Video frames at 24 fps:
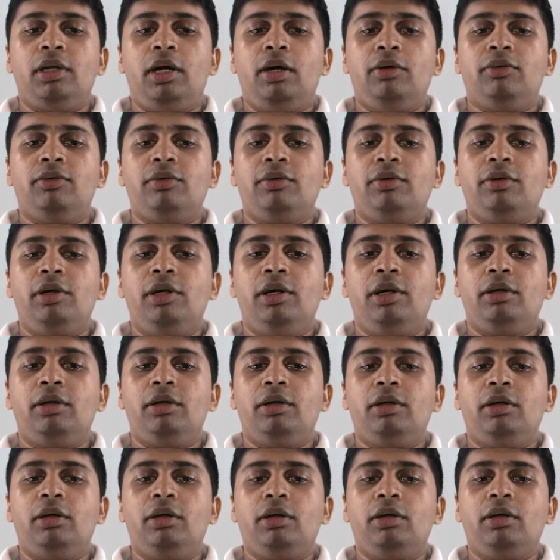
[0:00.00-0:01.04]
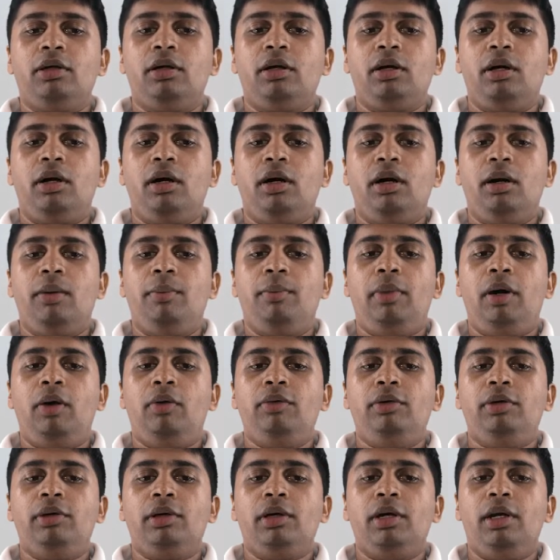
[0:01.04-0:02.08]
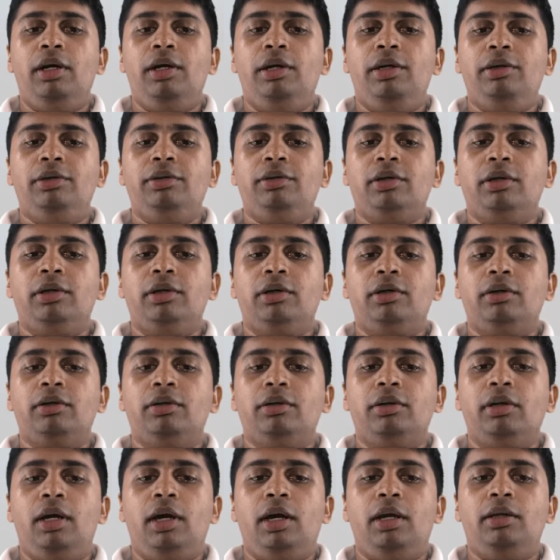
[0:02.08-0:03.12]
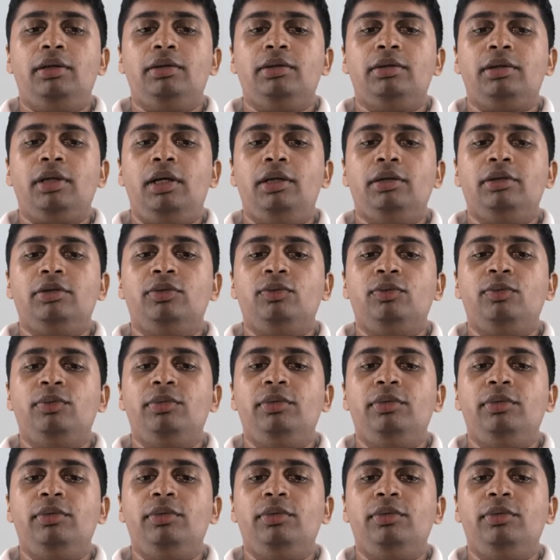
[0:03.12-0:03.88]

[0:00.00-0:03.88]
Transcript: I've created a amount integer and set its